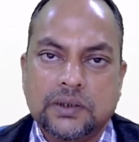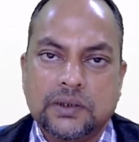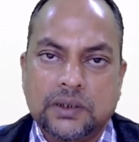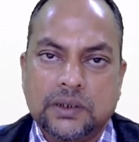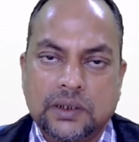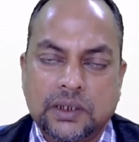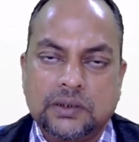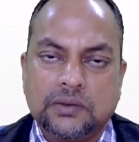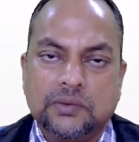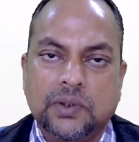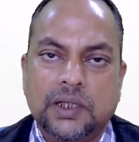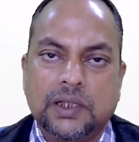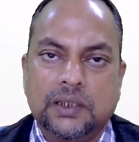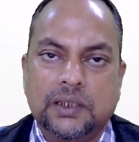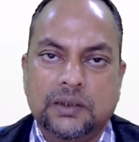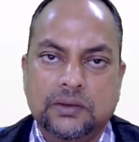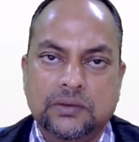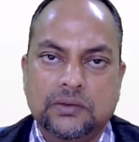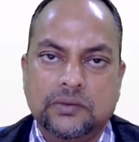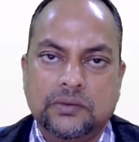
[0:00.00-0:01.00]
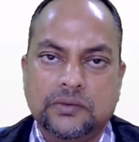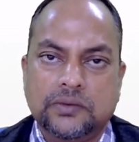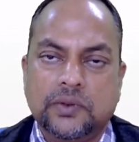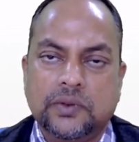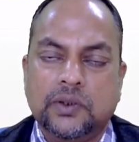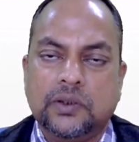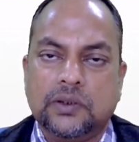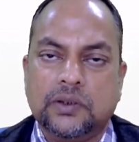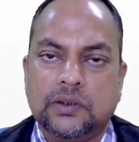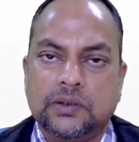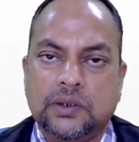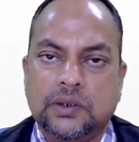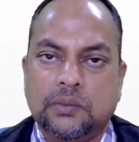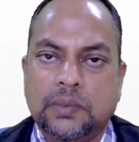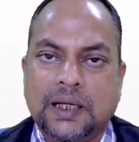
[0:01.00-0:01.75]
required for the